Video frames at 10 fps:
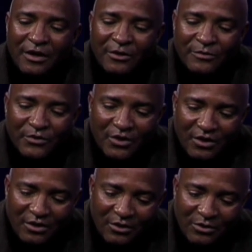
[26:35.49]
out
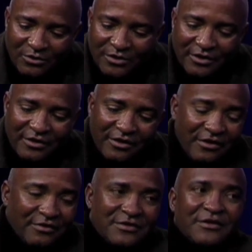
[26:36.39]
all the
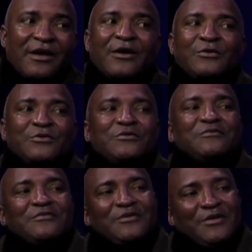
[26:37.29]
ins and outs
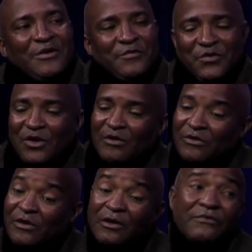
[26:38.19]

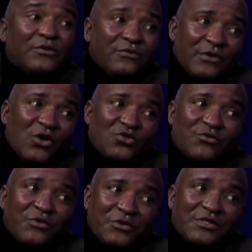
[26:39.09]
of your
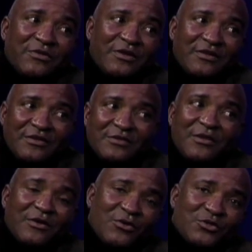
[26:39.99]
philosophy, because I think
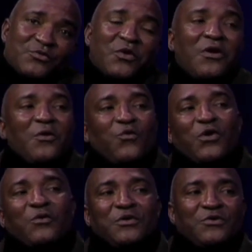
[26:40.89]
that goes
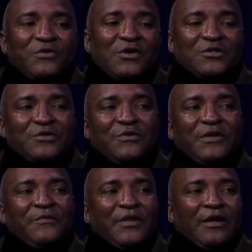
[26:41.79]
well with your
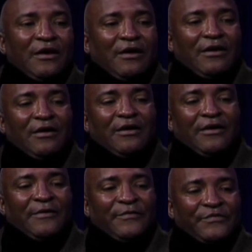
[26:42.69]
philosophy.
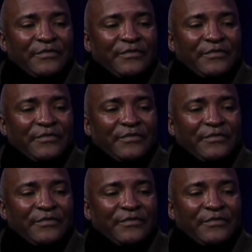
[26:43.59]
Let